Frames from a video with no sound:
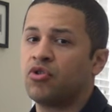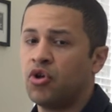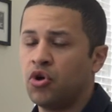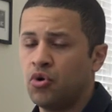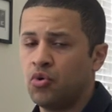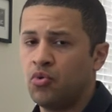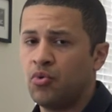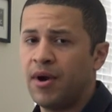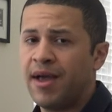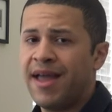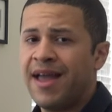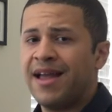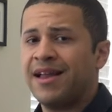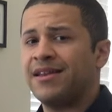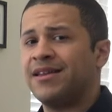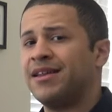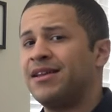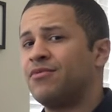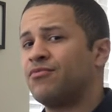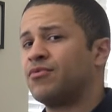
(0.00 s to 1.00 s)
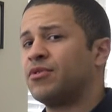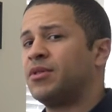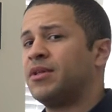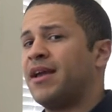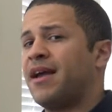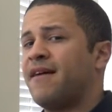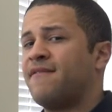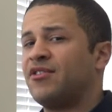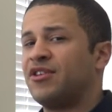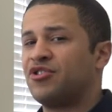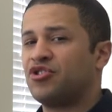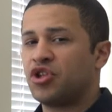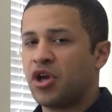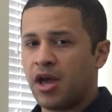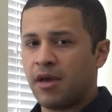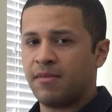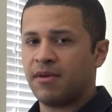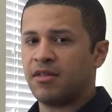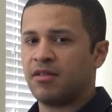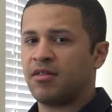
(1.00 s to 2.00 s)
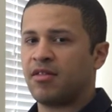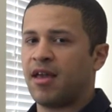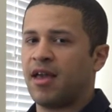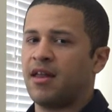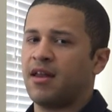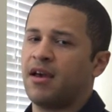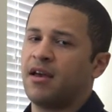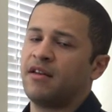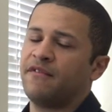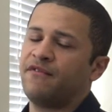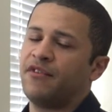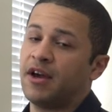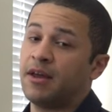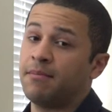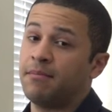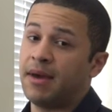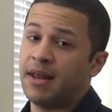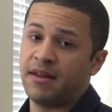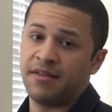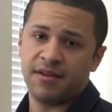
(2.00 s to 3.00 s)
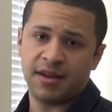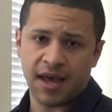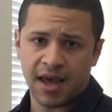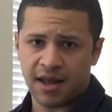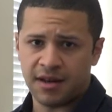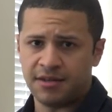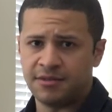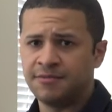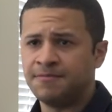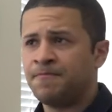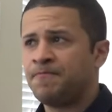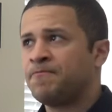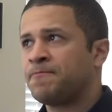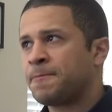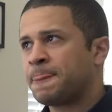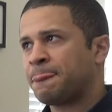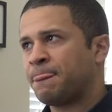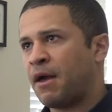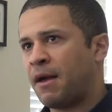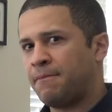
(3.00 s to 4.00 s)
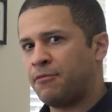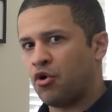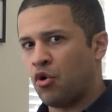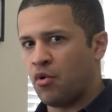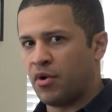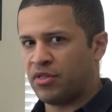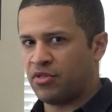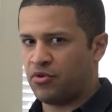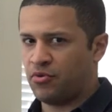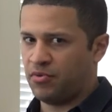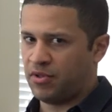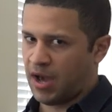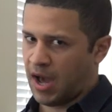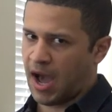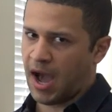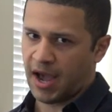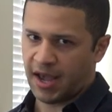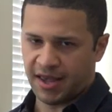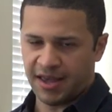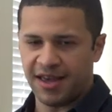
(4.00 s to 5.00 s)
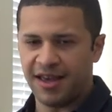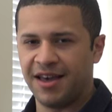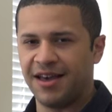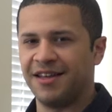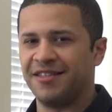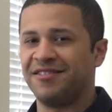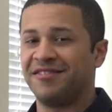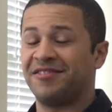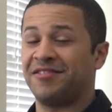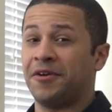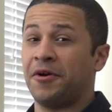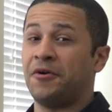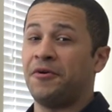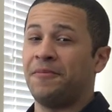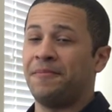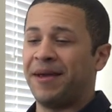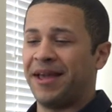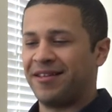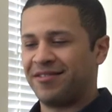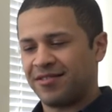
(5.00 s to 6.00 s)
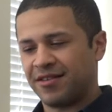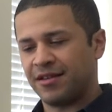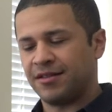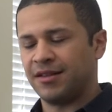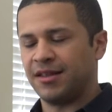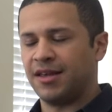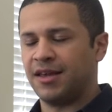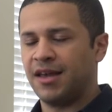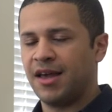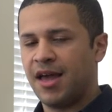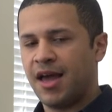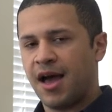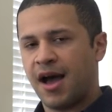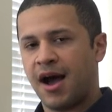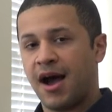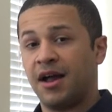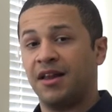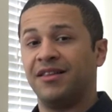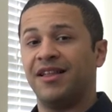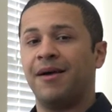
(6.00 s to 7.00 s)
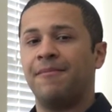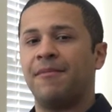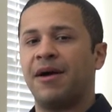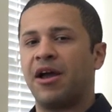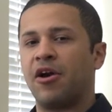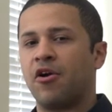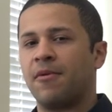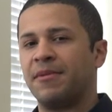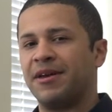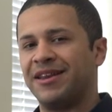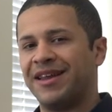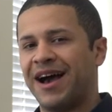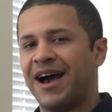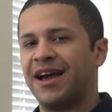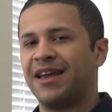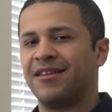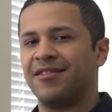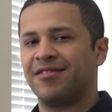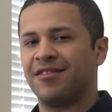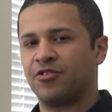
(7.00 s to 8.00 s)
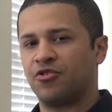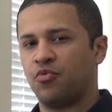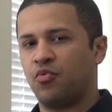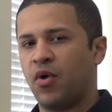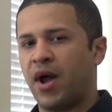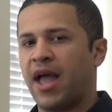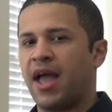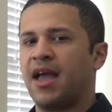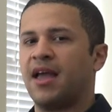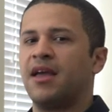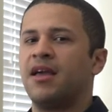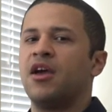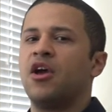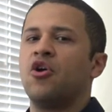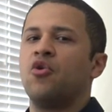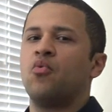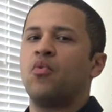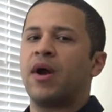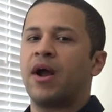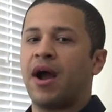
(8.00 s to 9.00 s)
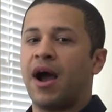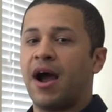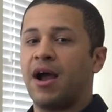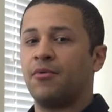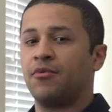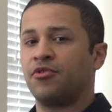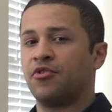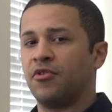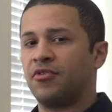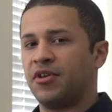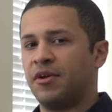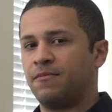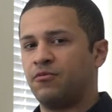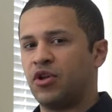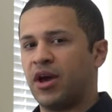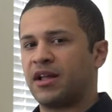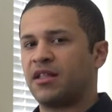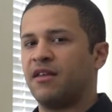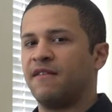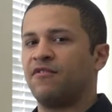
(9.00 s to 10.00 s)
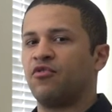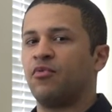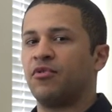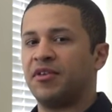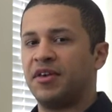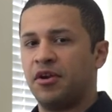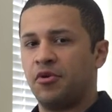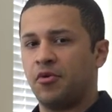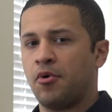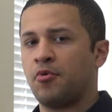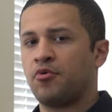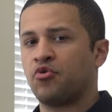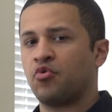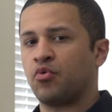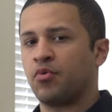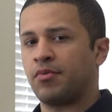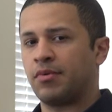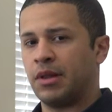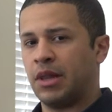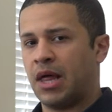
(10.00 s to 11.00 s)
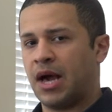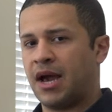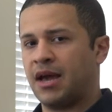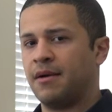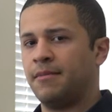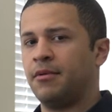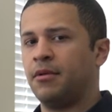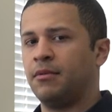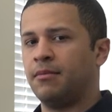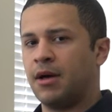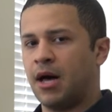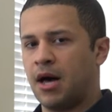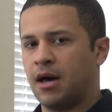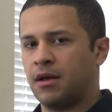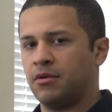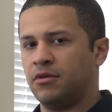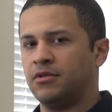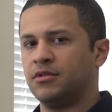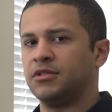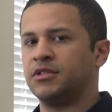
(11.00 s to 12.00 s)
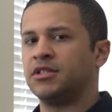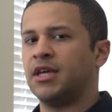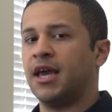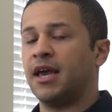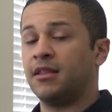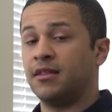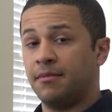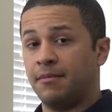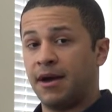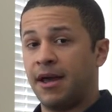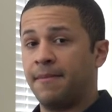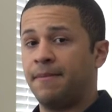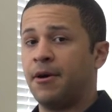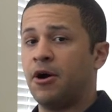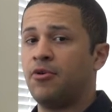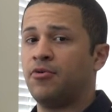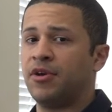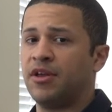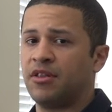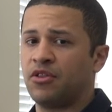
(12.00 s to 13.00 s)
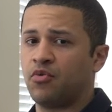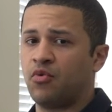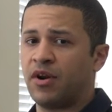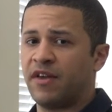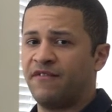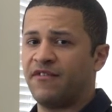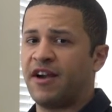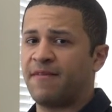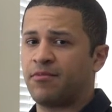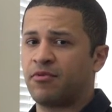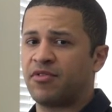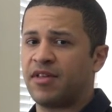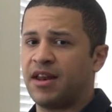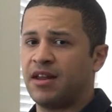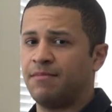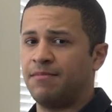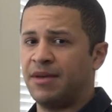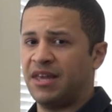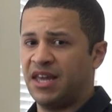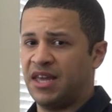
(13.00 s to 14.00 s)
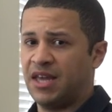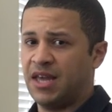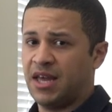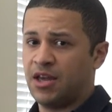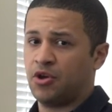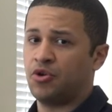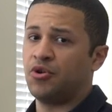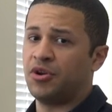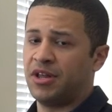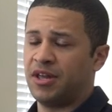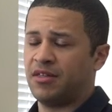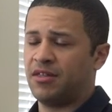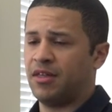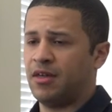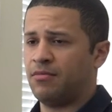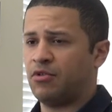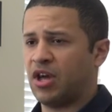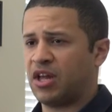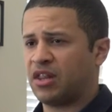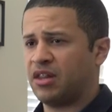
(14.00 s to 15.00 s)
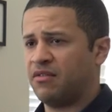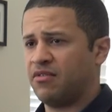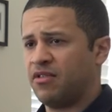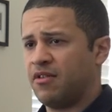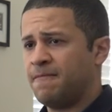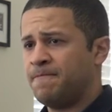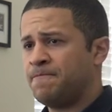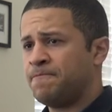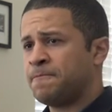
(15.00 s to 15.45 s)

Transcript: 2, didn't really have any shamans, and I had to fight Men of the Dead. I'm going to die. And so basically, I let my army die in such a way where I was on the objectives with heroes who were reliable models, and then my opponent 25%ed me, couldn't get to the objectives.